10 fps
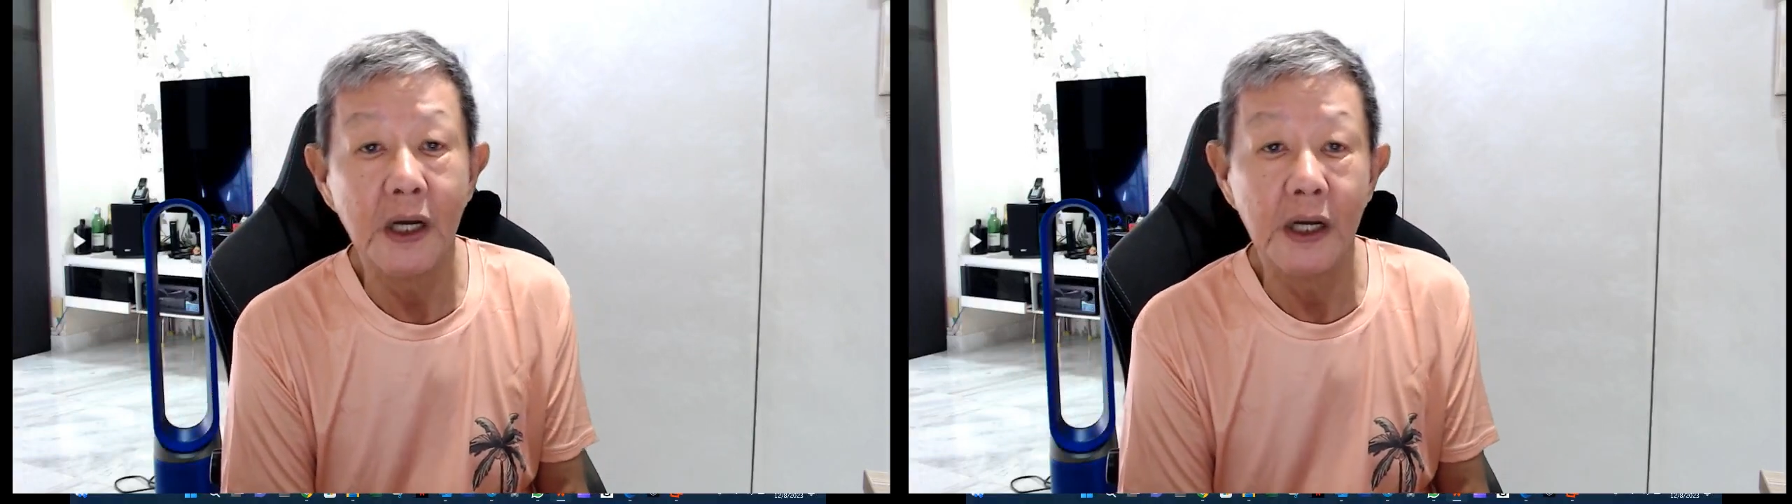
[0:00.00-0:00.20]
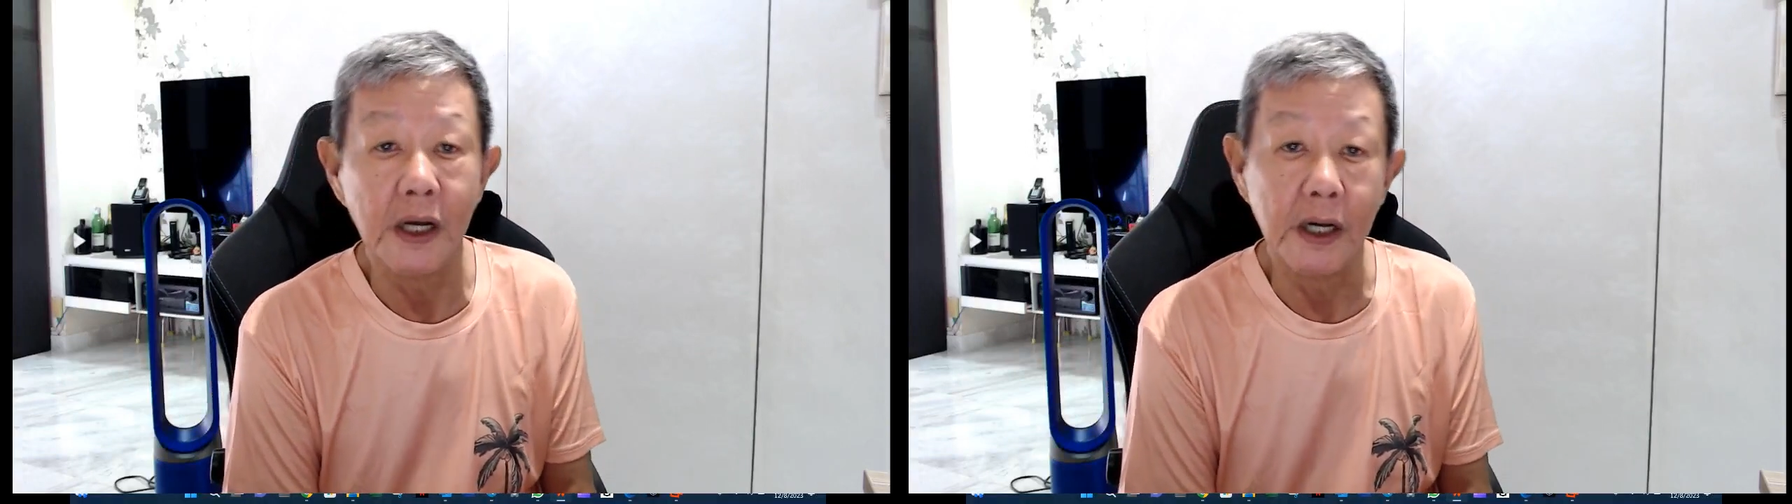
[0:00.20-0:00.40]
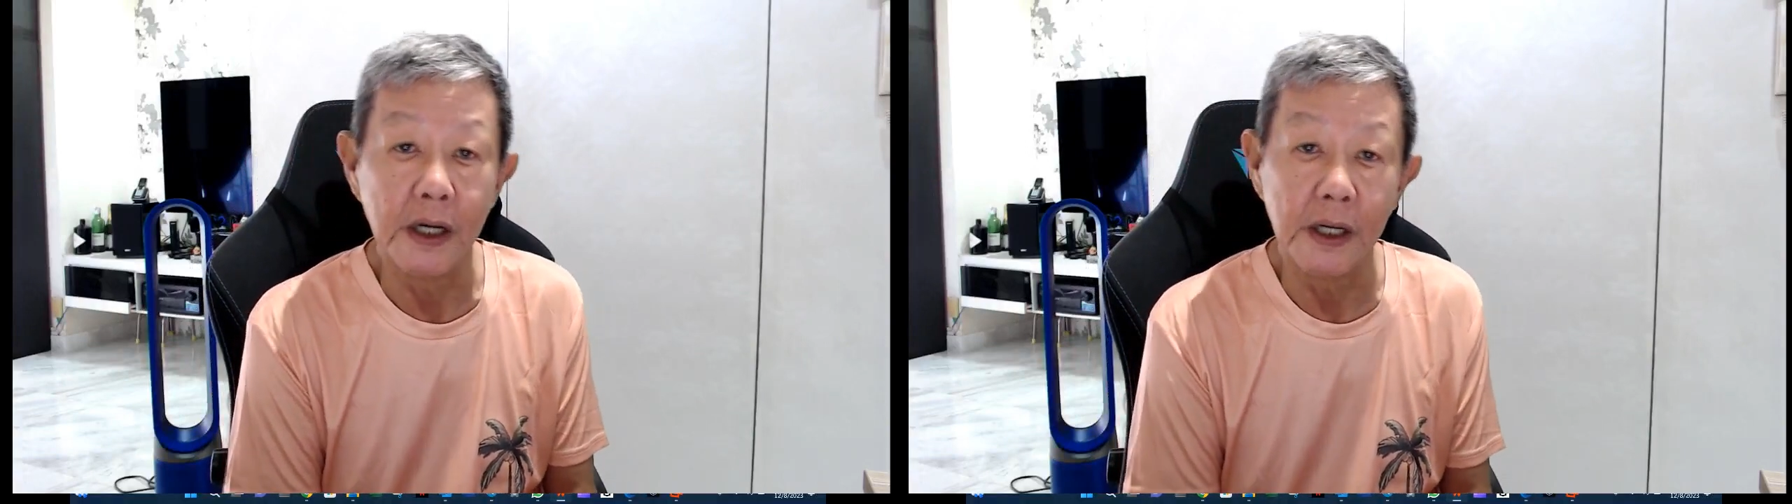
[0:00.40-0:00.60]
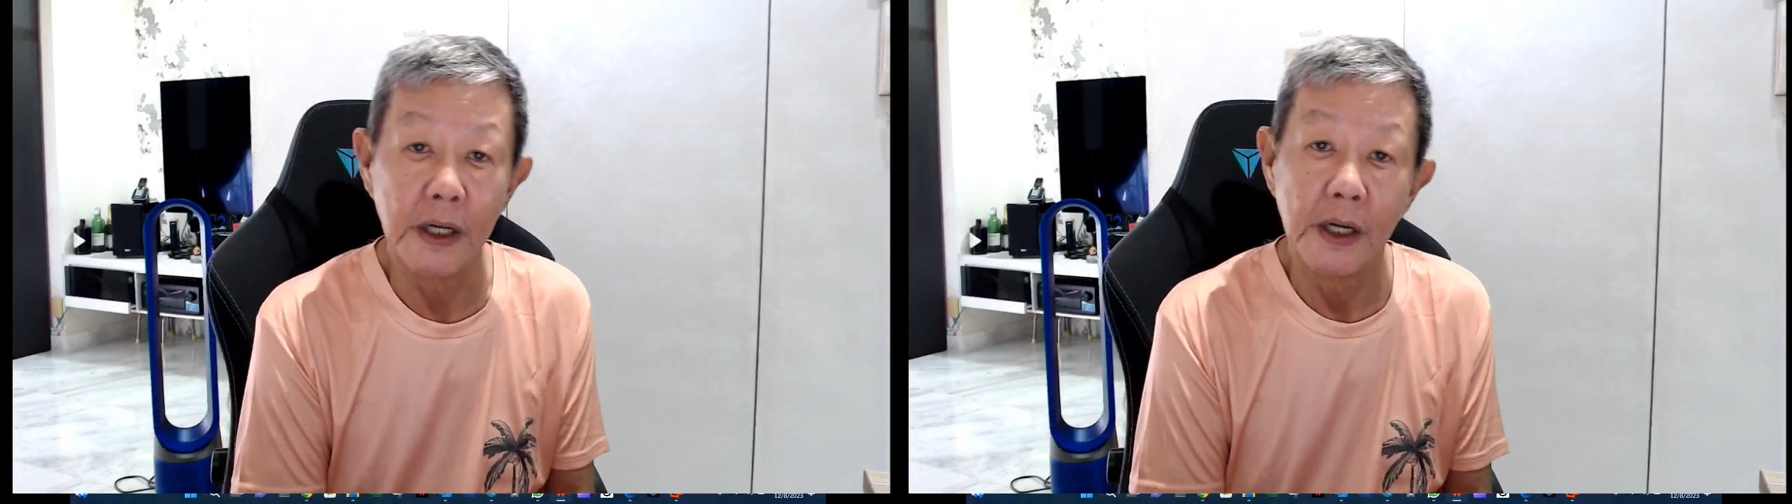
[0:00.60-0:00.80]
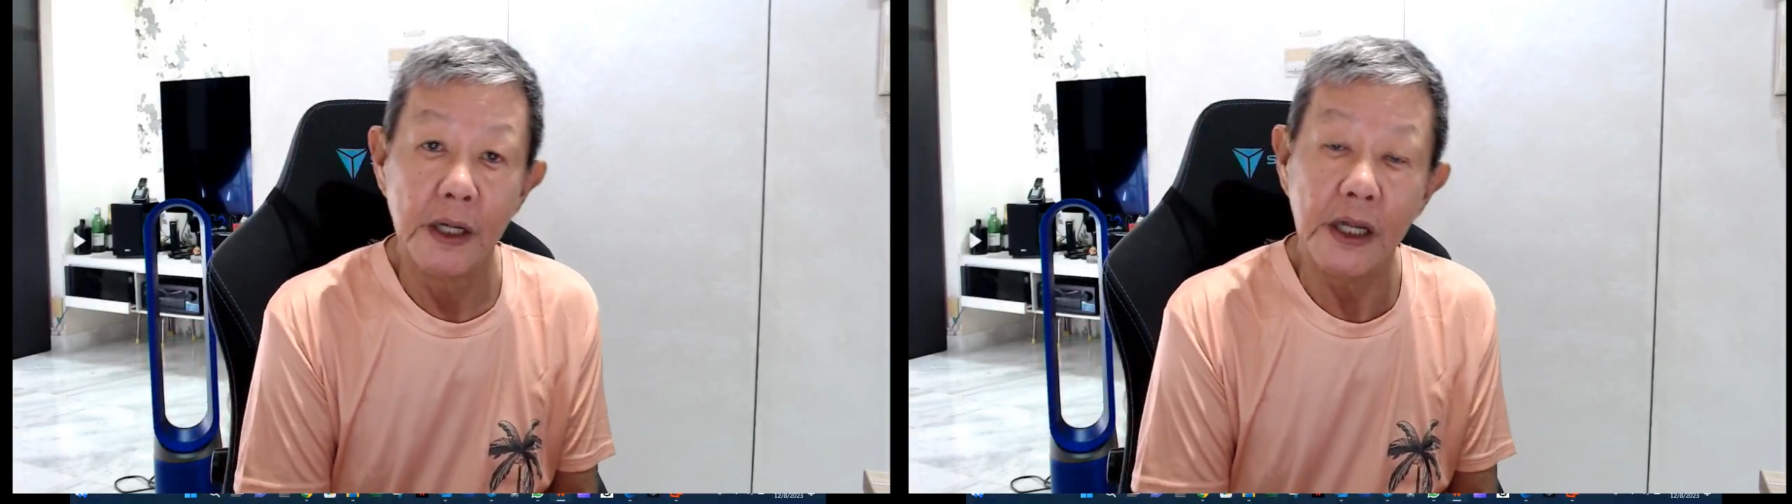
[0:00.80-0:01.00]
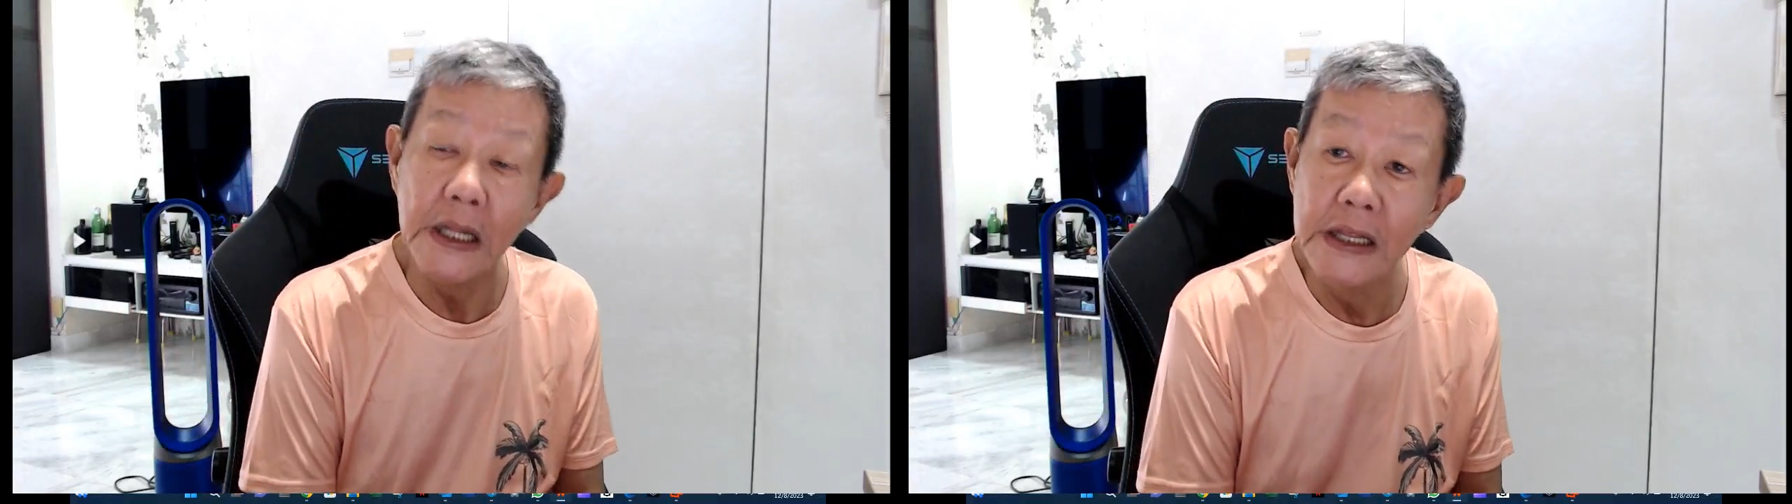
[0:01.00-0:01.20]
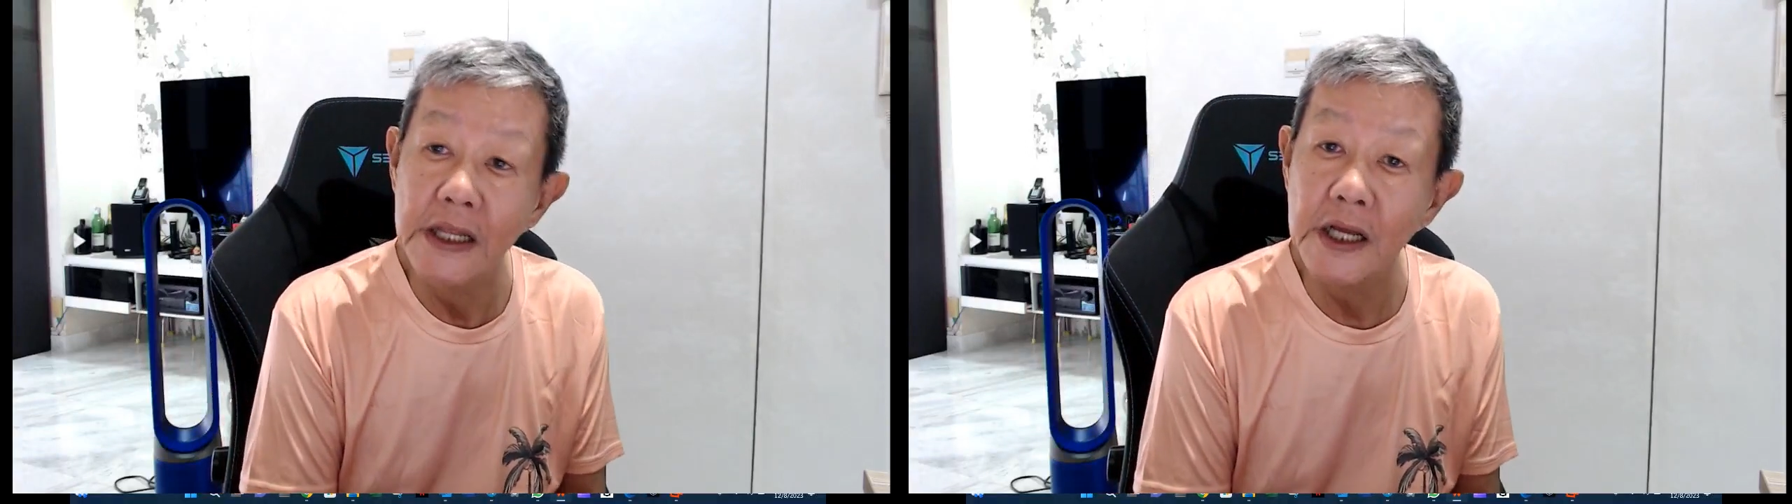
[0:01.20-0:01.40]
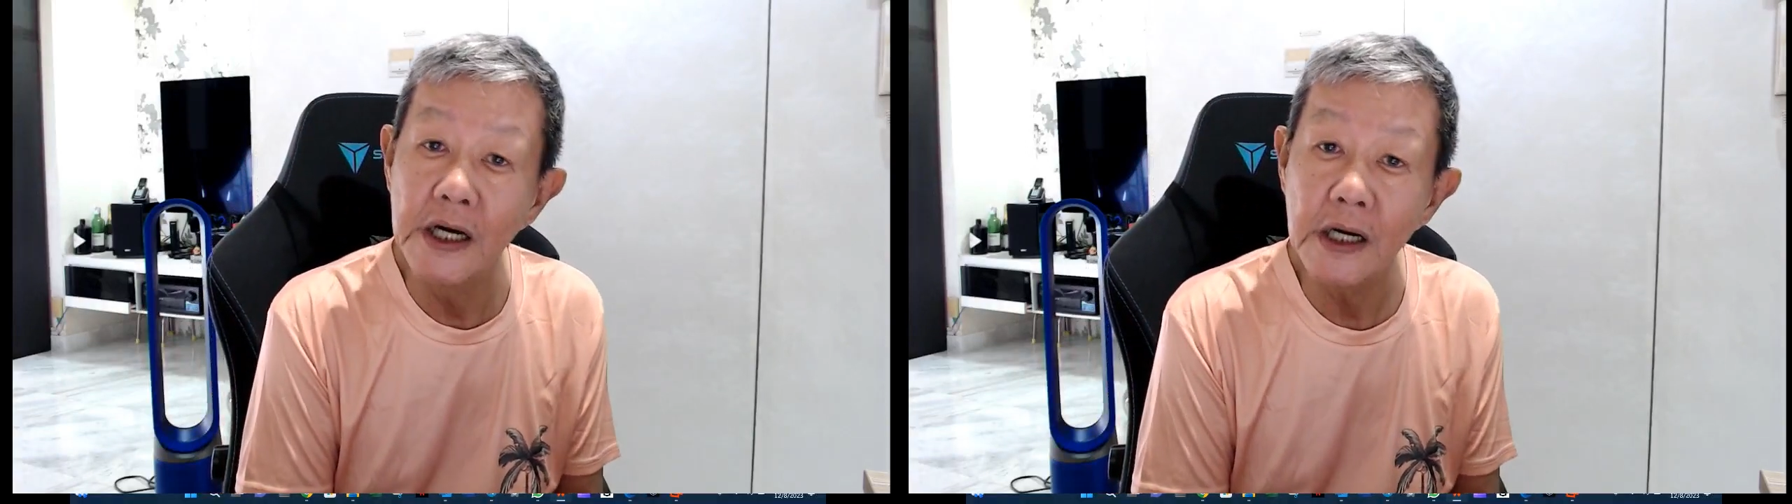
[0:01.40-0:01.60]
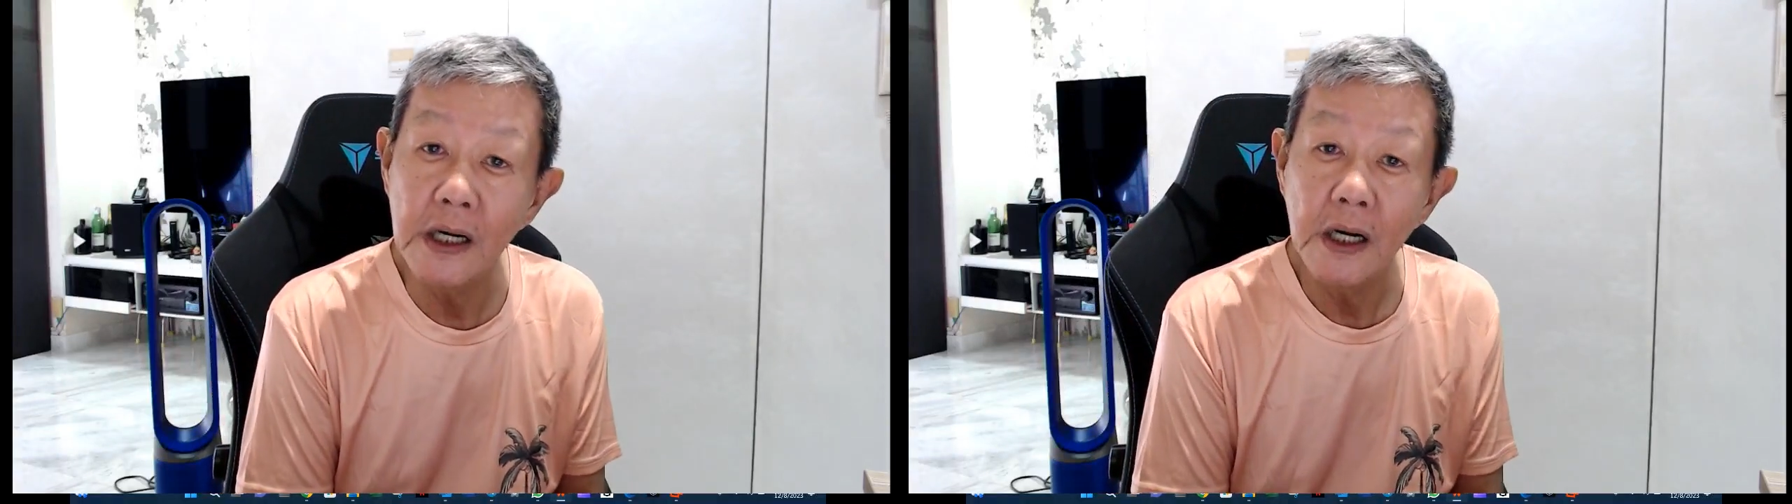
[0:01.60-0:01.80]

uh, India,